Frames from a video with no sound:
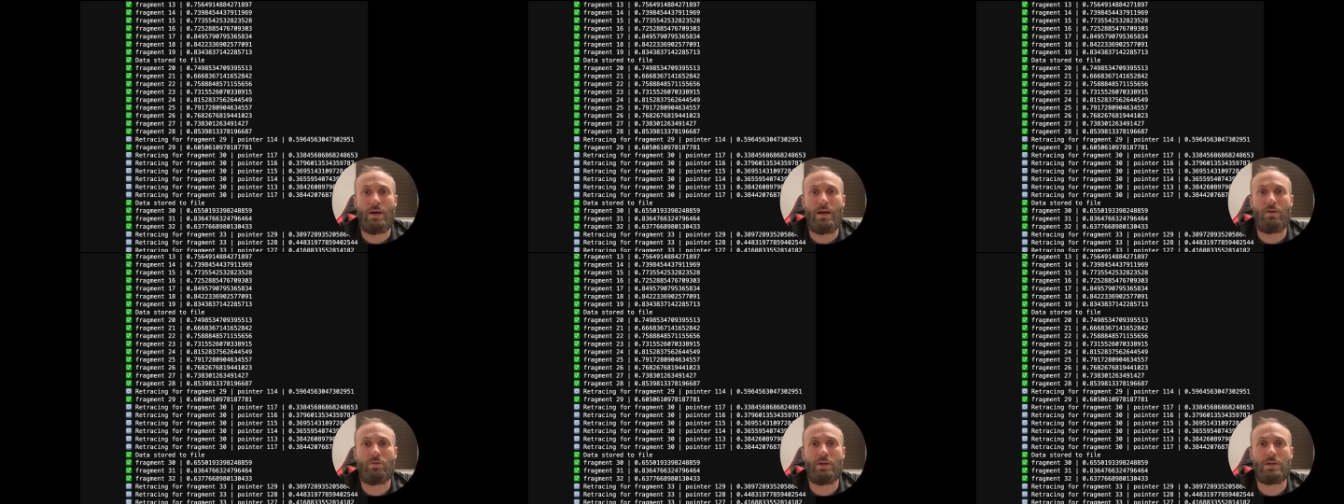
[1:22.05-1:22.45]

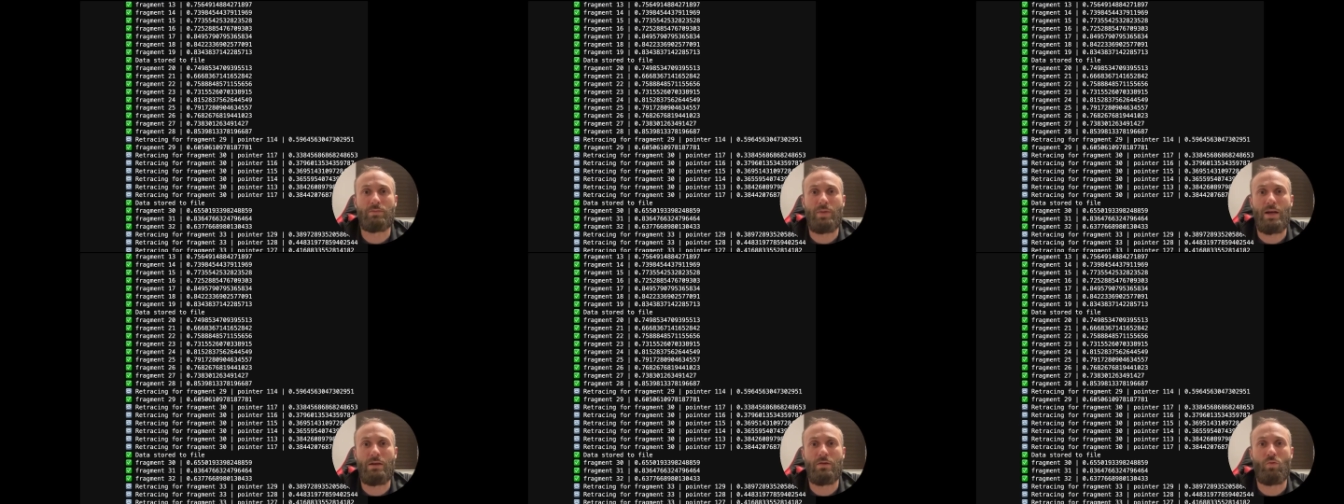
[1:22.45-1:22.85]
I'm gonna
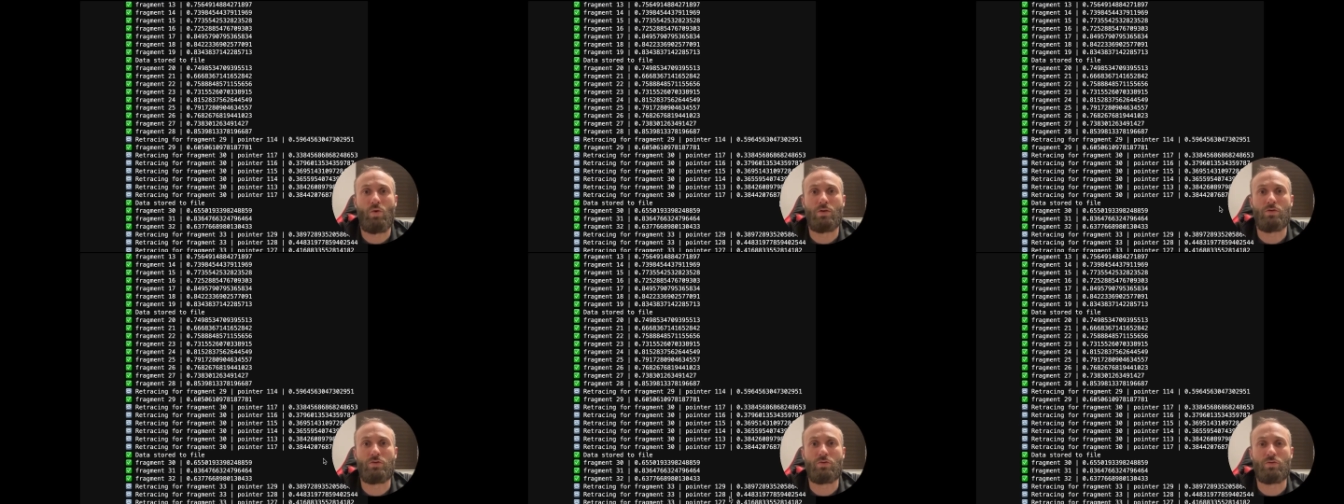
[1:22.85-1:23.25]
explain and
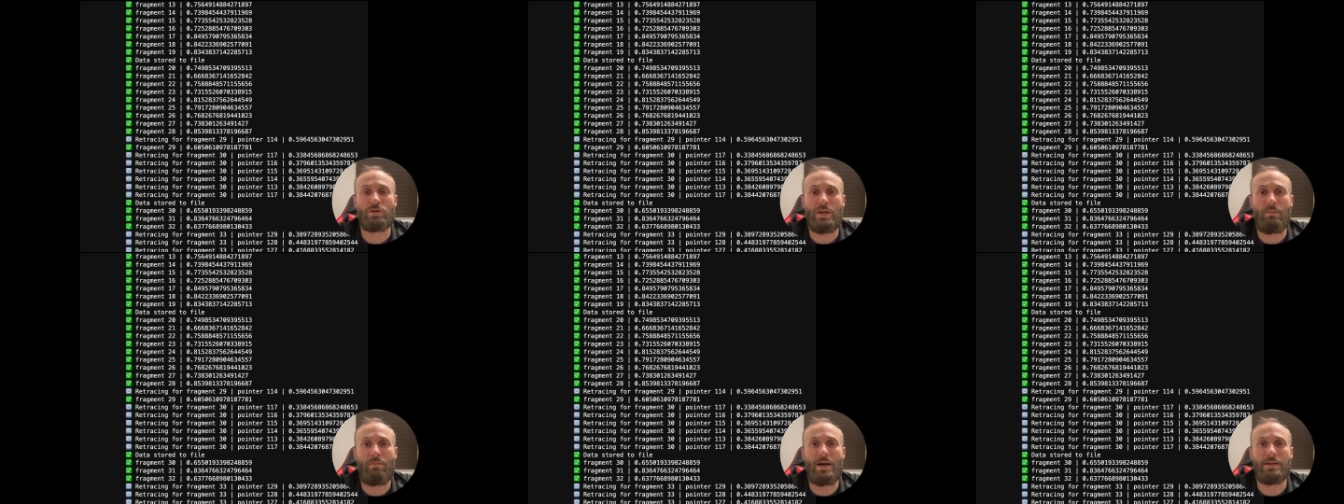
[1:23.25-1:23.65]
walk you through
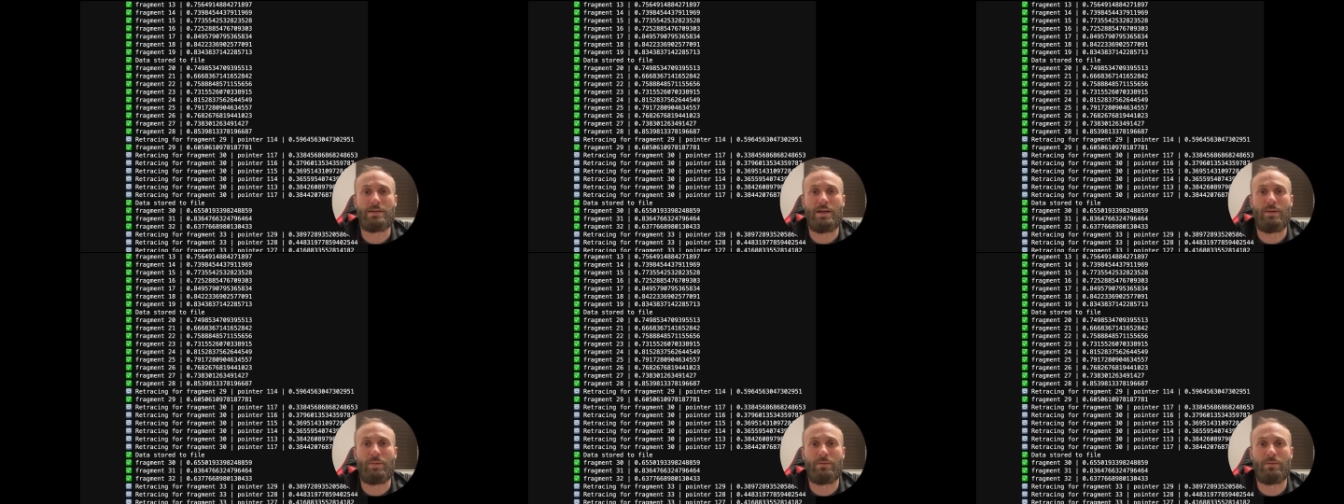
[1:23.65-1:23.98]
step by step.